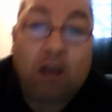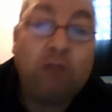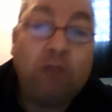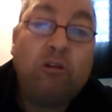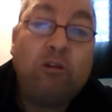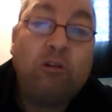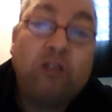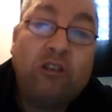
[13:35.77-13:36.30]

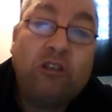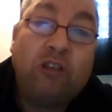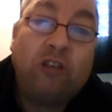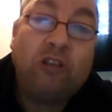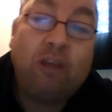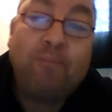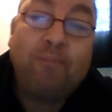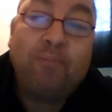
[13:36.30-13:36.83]
I was
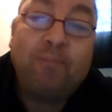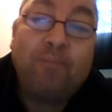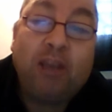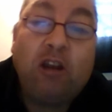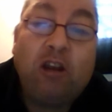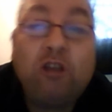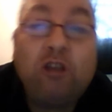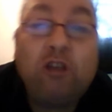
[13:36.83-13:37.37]

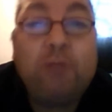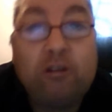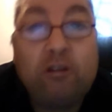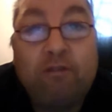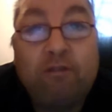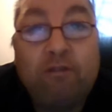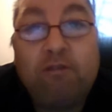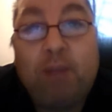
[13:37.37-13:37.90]
in
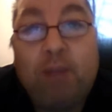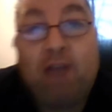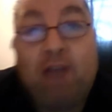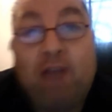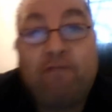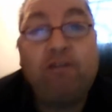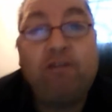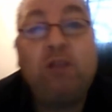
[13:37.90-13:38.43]
hospital for
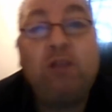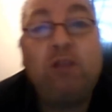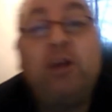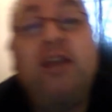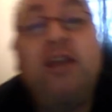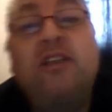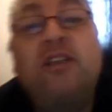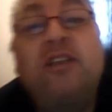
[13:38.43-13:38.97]
about 3
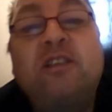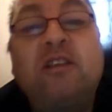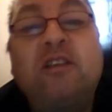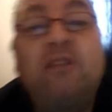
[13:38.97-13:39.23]
weeks.